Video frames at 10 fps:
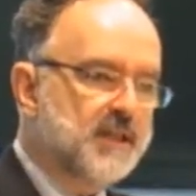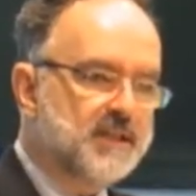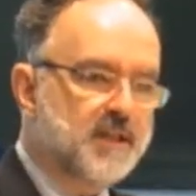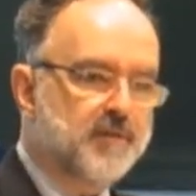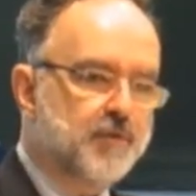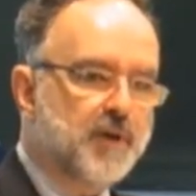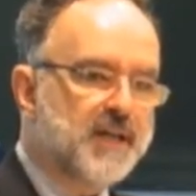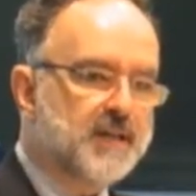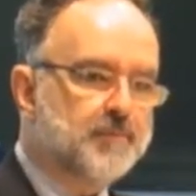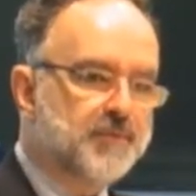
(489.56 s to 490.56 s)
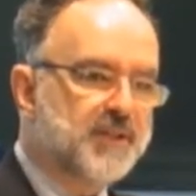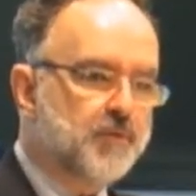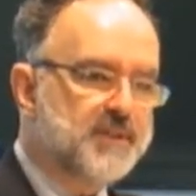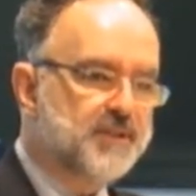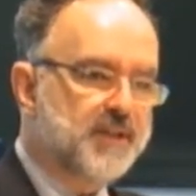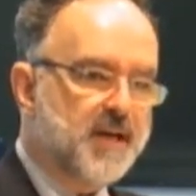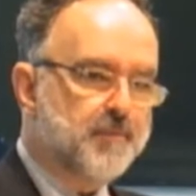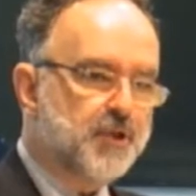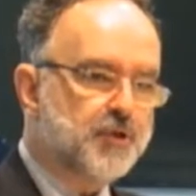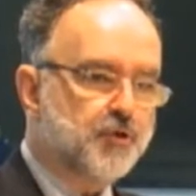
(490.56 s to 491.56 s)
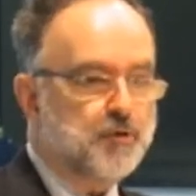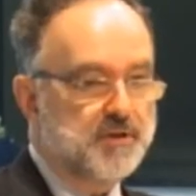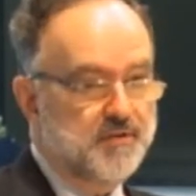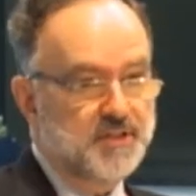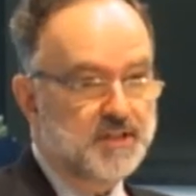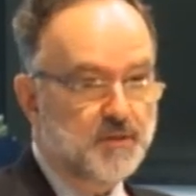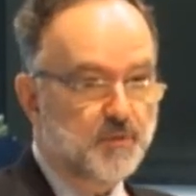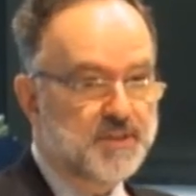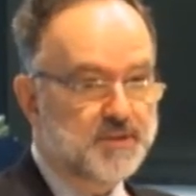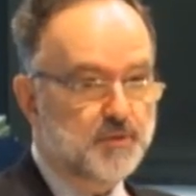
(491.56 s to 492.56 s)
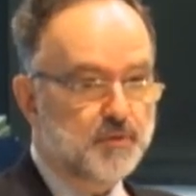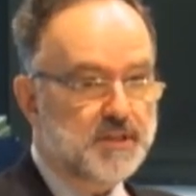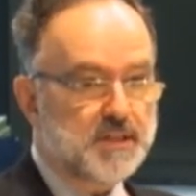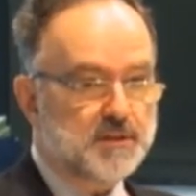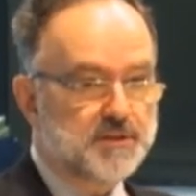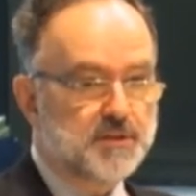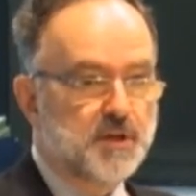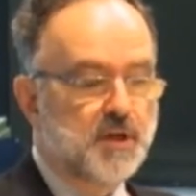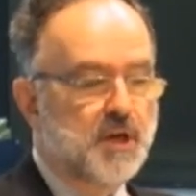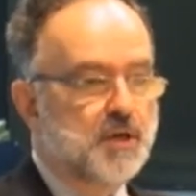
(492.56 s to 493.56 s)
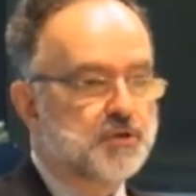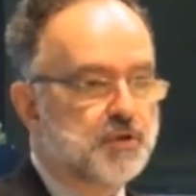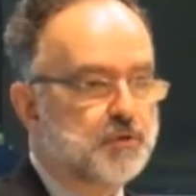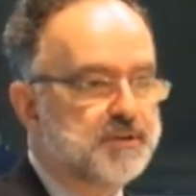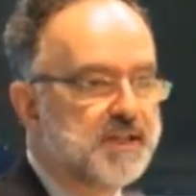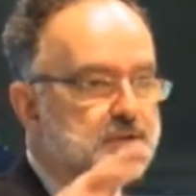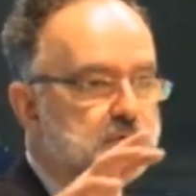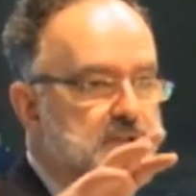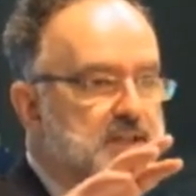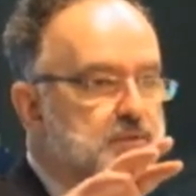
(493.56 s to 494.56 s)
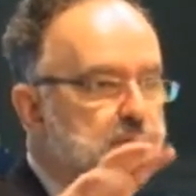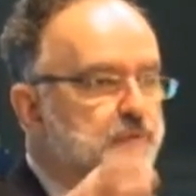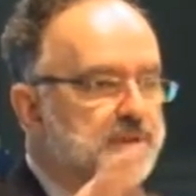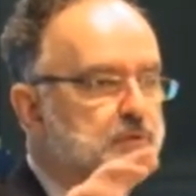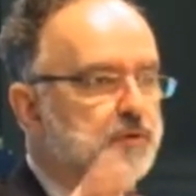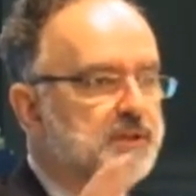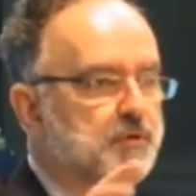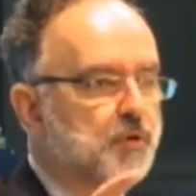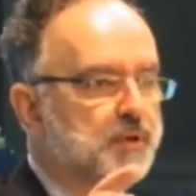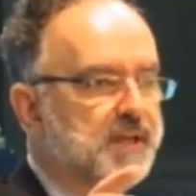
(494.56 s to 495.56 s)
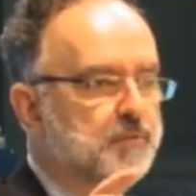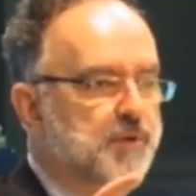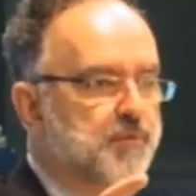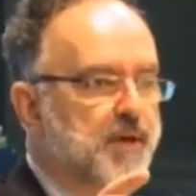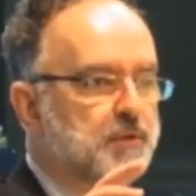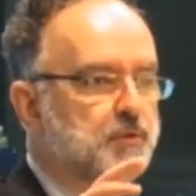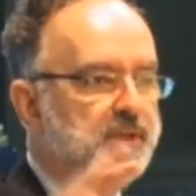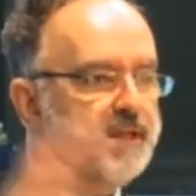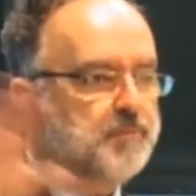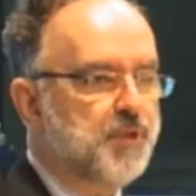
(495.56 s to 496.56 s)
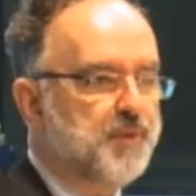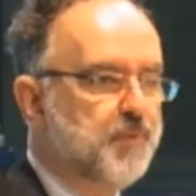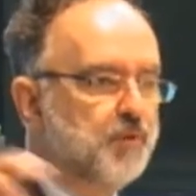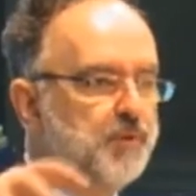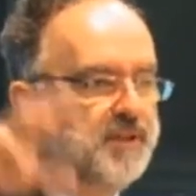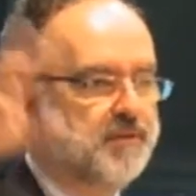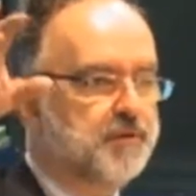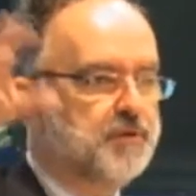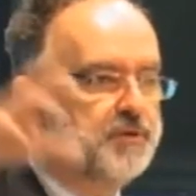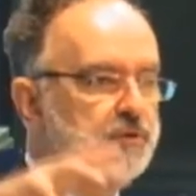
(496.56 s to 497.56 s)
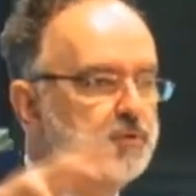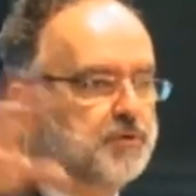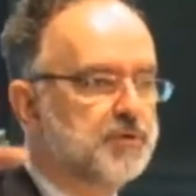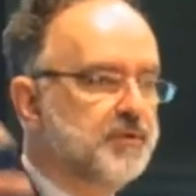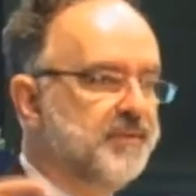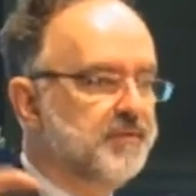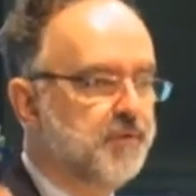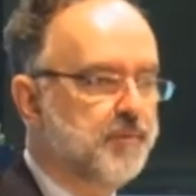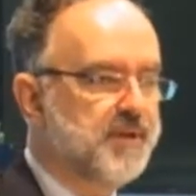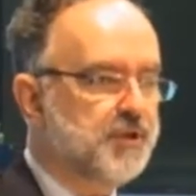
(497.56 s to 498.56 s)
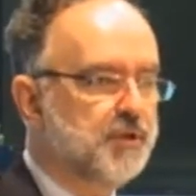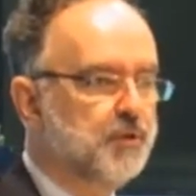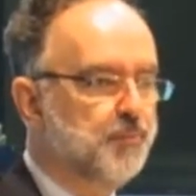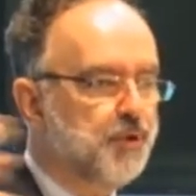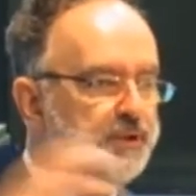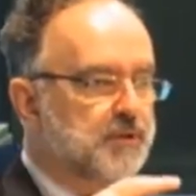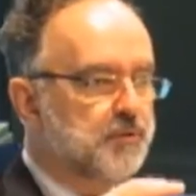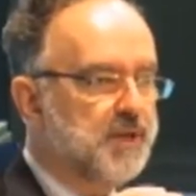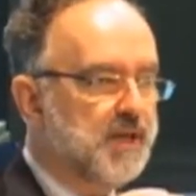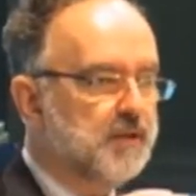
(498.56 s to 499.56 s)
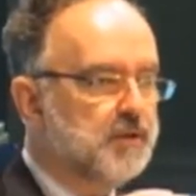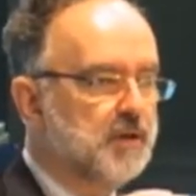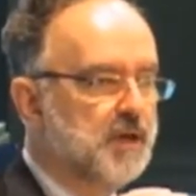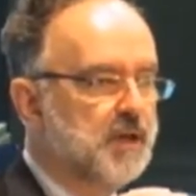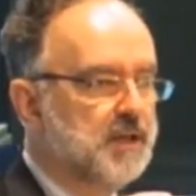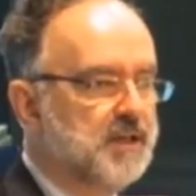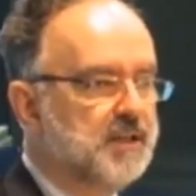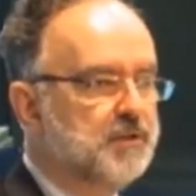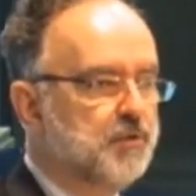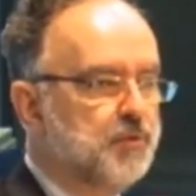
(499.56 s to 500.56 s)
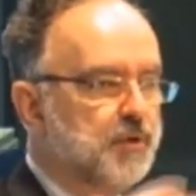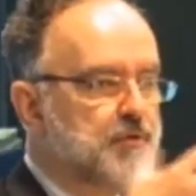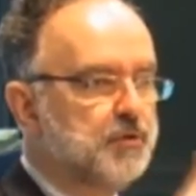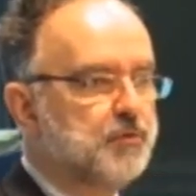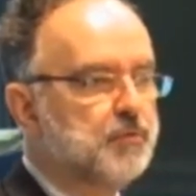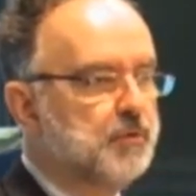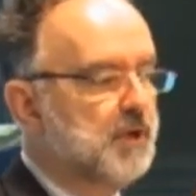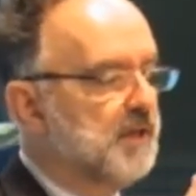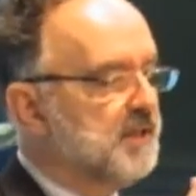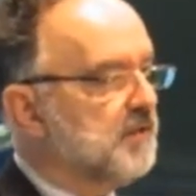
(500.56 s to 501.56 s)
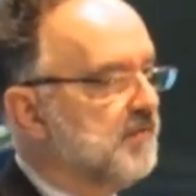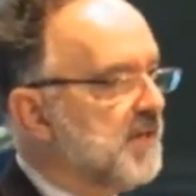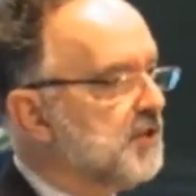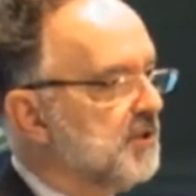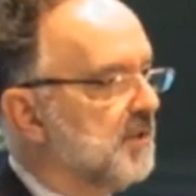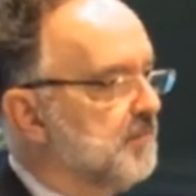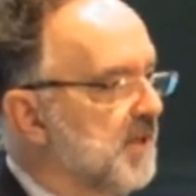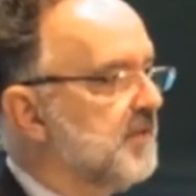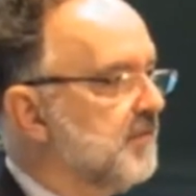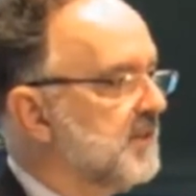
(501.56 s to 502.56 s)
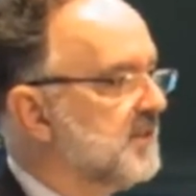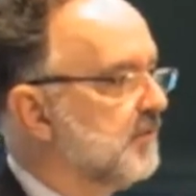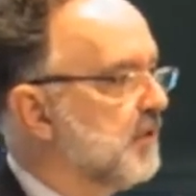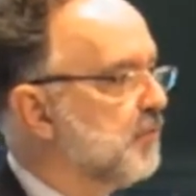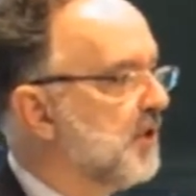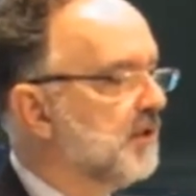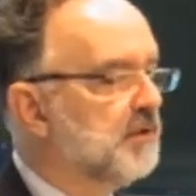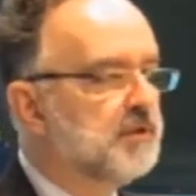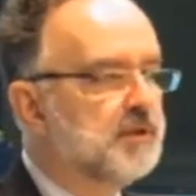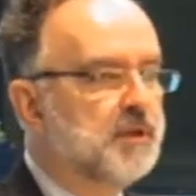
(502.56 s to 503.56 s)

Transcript: and therefore help decrease the damage or even increase your yields. So that's what we do in GODAN. We try to get people with different sources of information to put it together into a new innovation that benefits everyone.